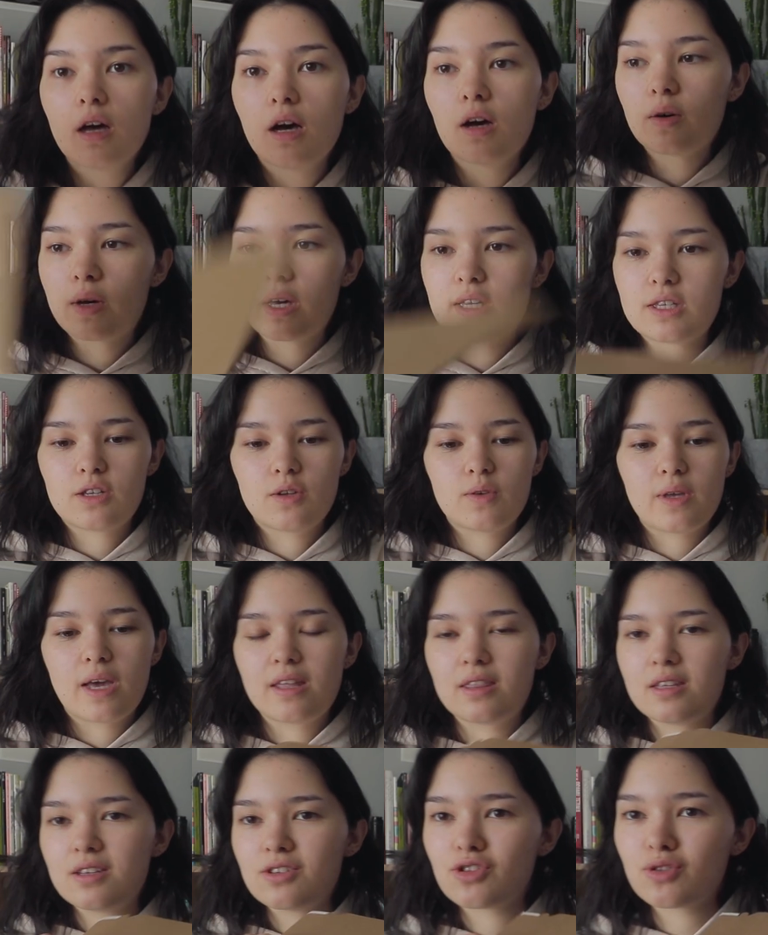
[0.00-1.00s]
Okay, so
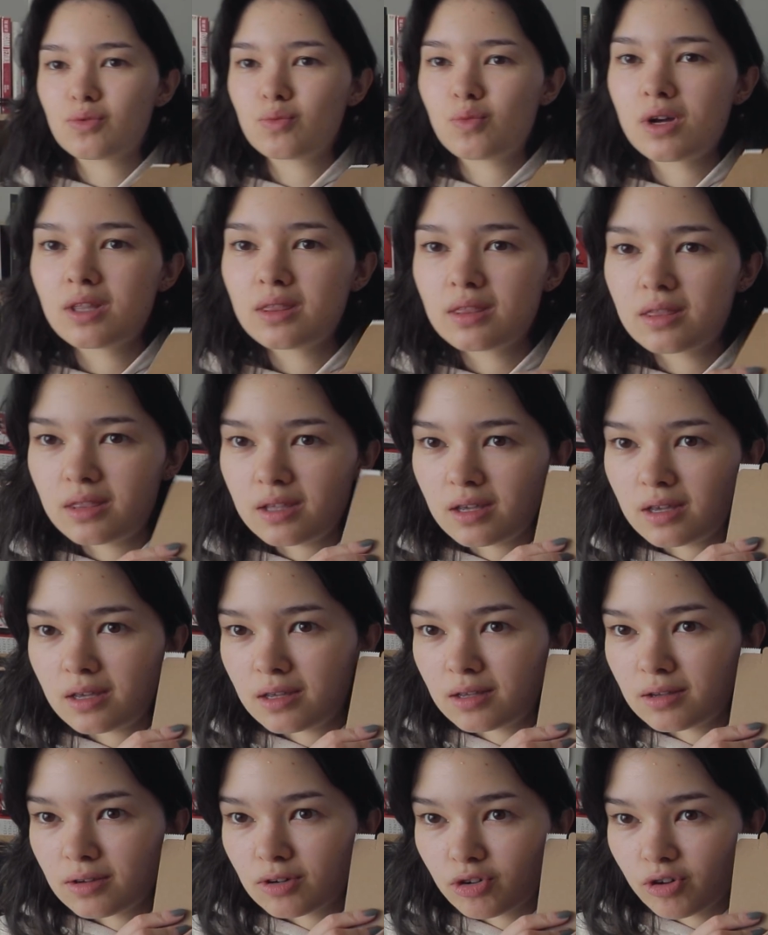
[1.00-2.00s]
yeah, these are what
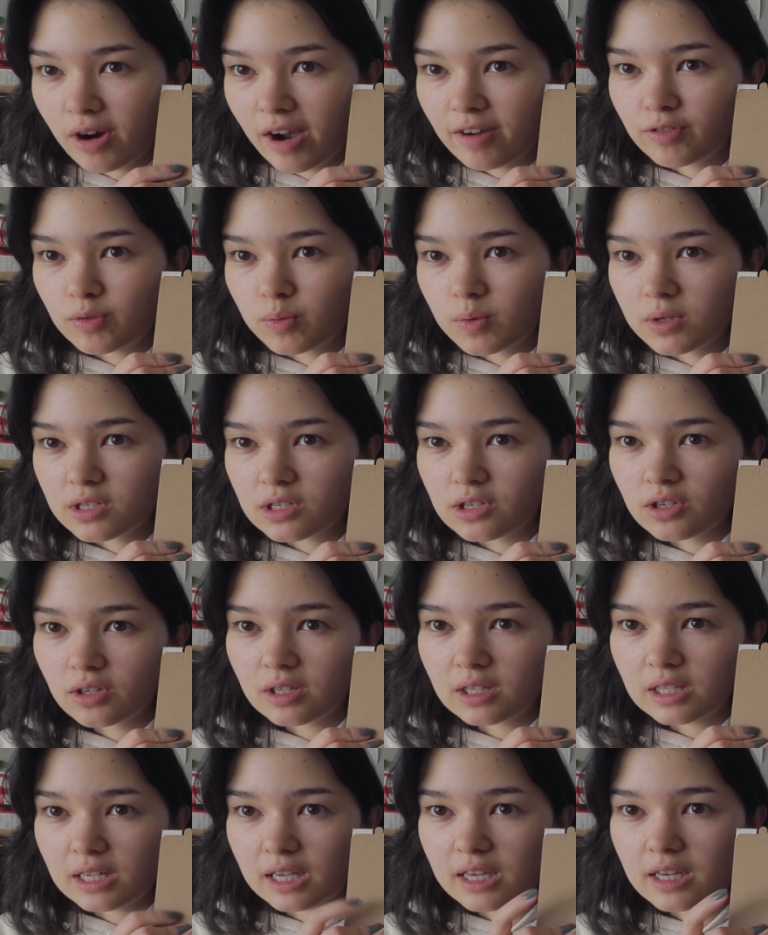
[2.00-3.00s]
the craft ones
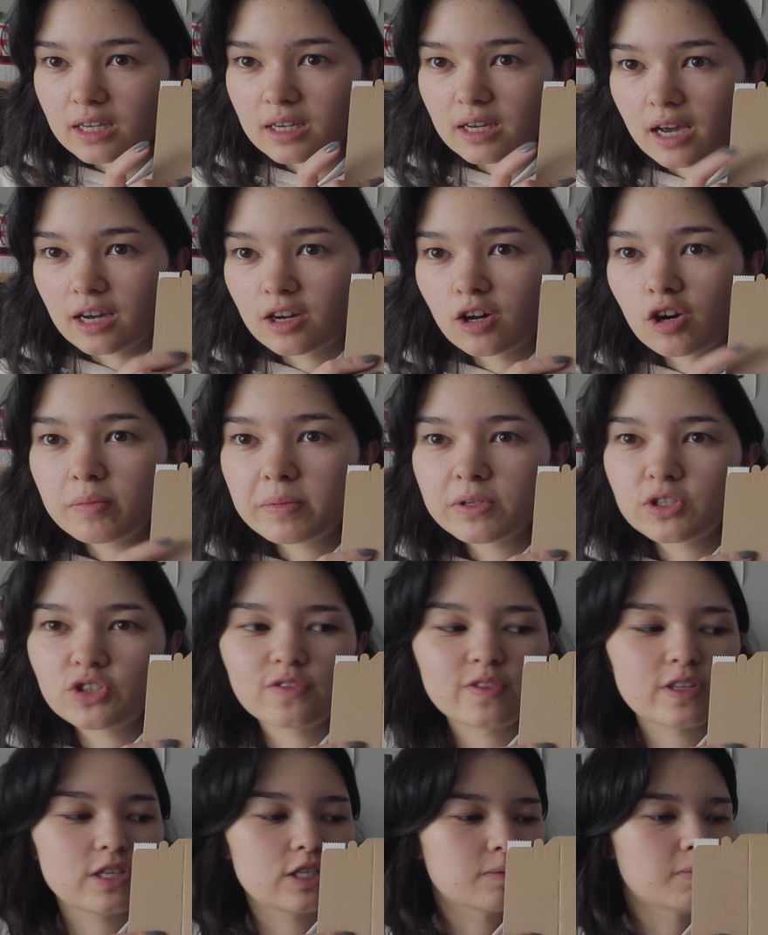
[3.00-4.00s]
look like. I got a bunch
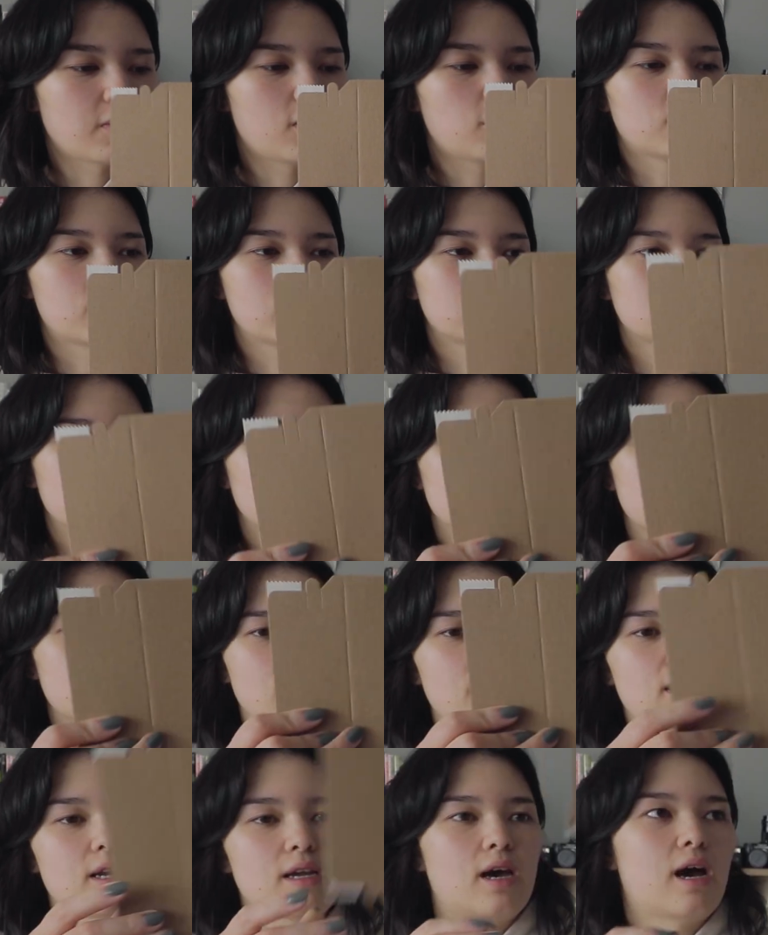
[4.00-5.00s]
of these small ones
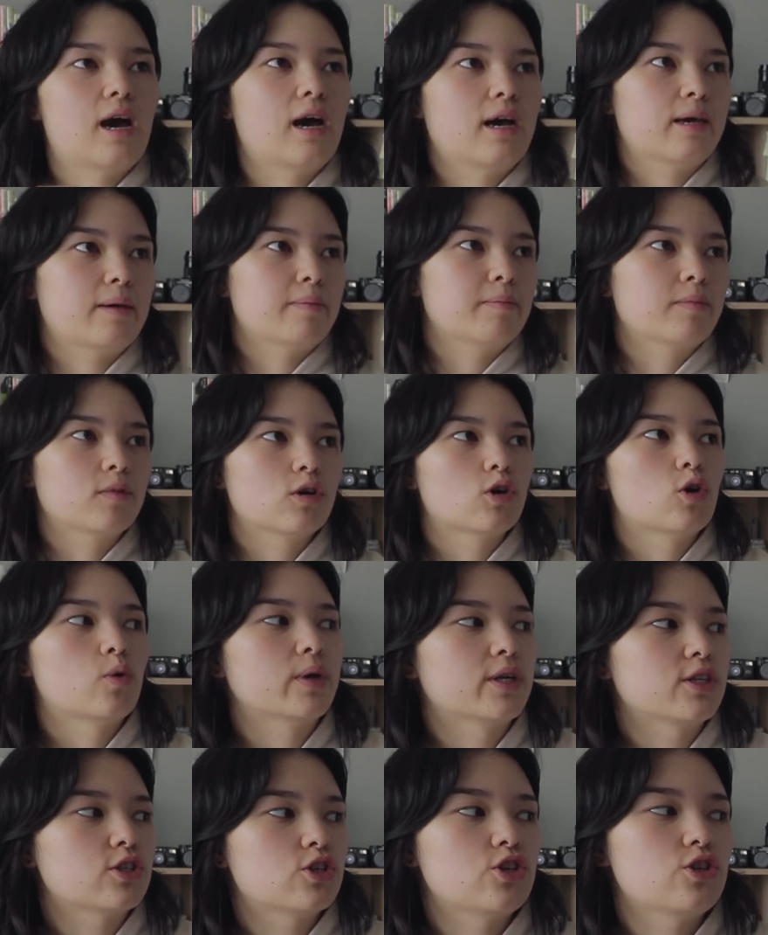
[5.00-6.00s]
that I'm
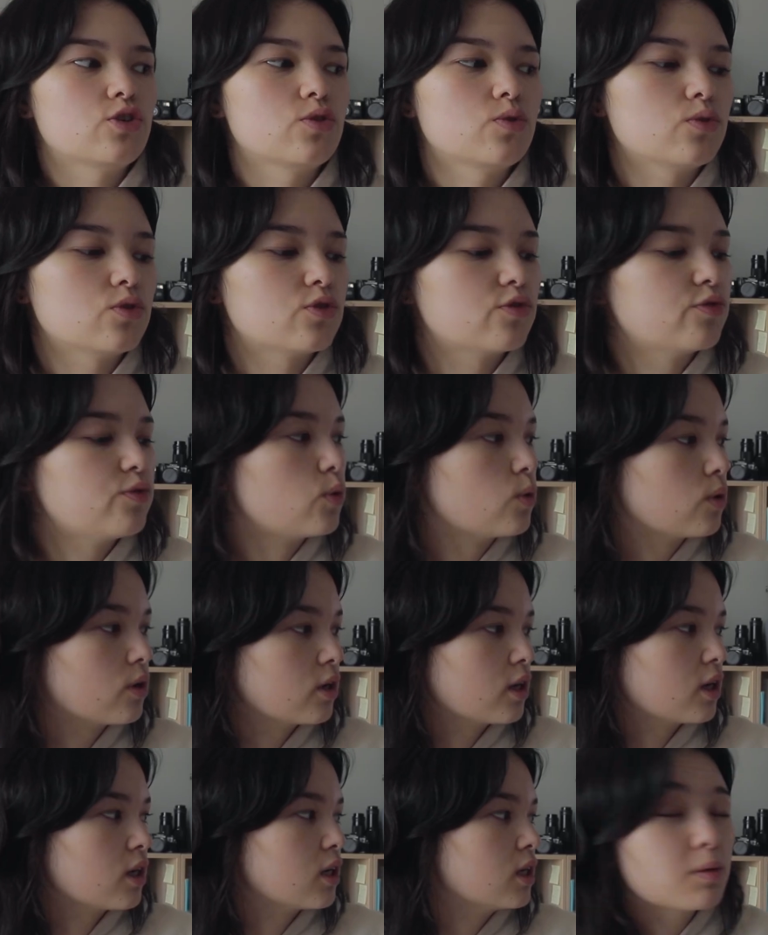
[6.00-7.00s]
going to use
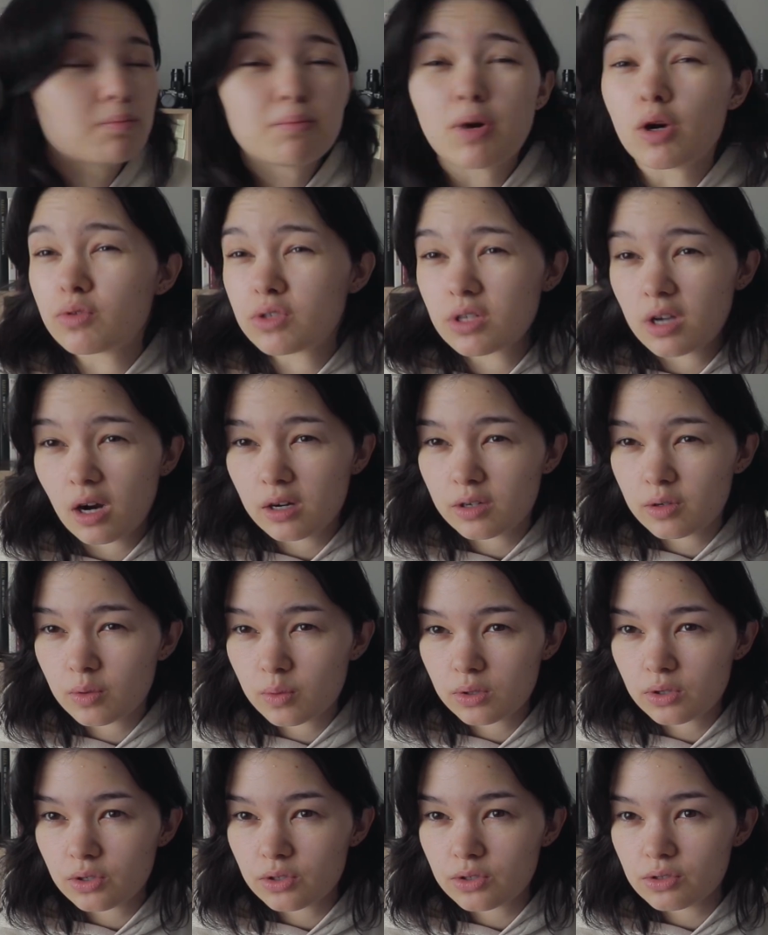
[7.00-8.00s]
for postcard
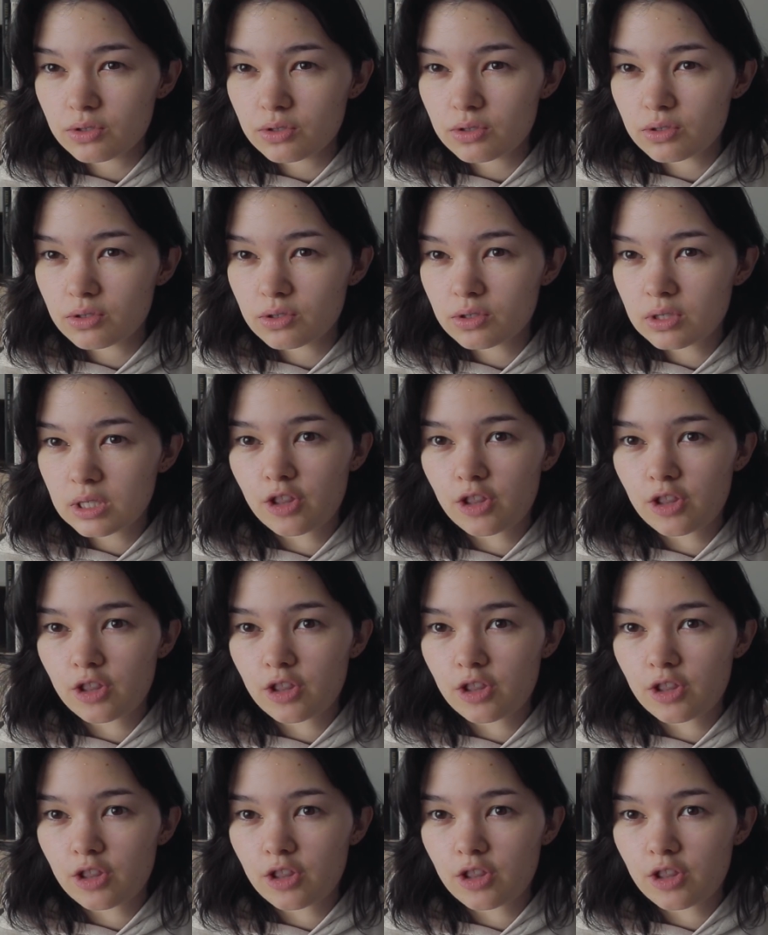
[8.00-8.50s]
orders.